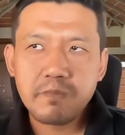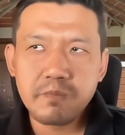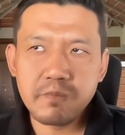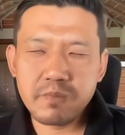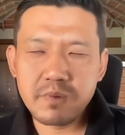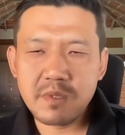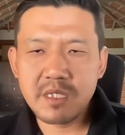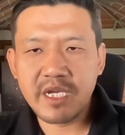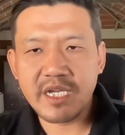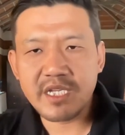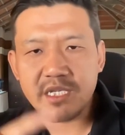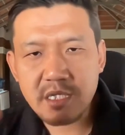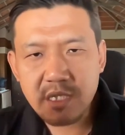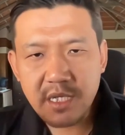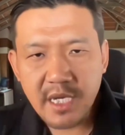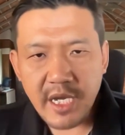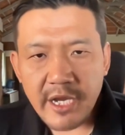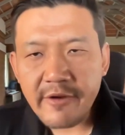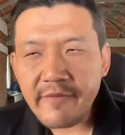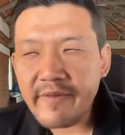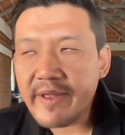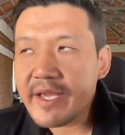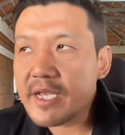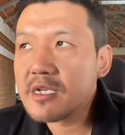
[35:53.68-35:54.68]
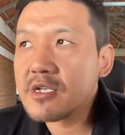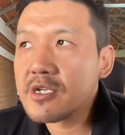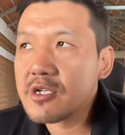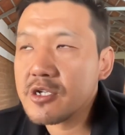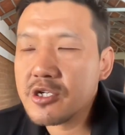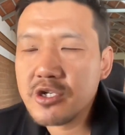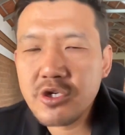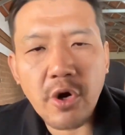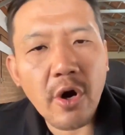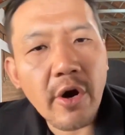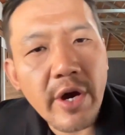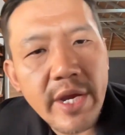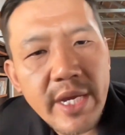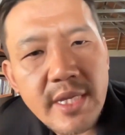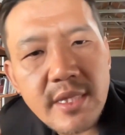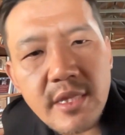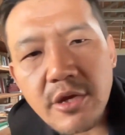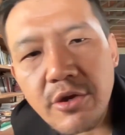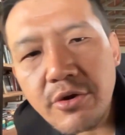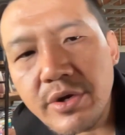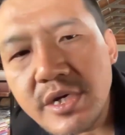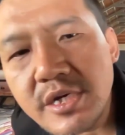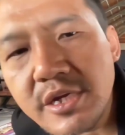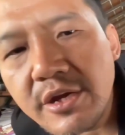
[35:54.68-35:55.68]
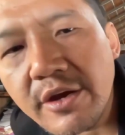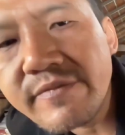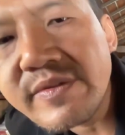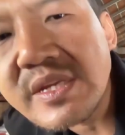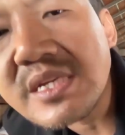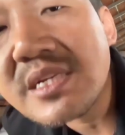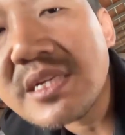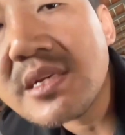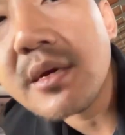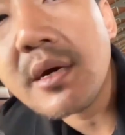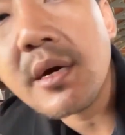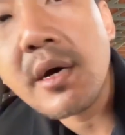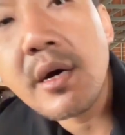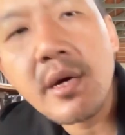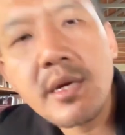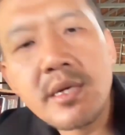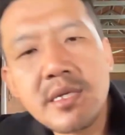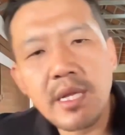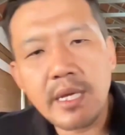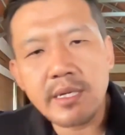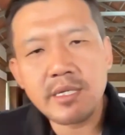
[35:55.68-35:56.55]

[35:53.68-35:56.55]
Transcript: just kind of like destroying the unity of the